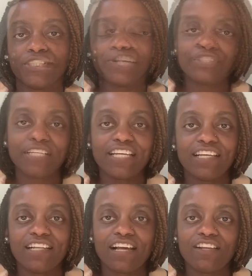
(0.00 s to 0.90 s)
Not
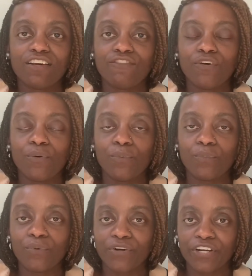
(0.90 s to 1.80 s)
drinking enough
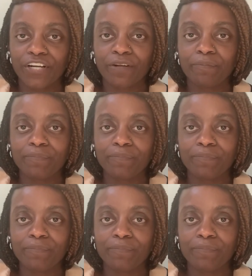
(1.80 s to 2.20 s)
water.